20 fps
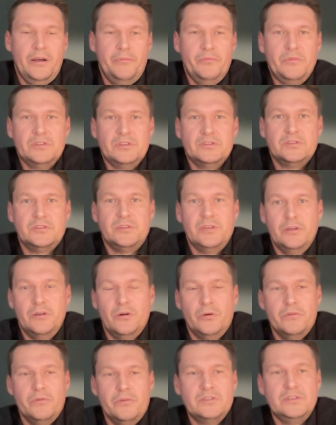this
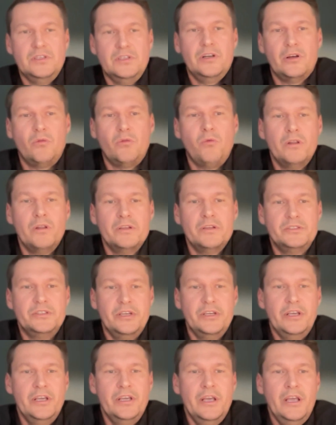
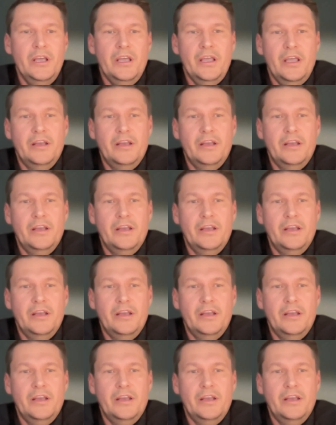inequality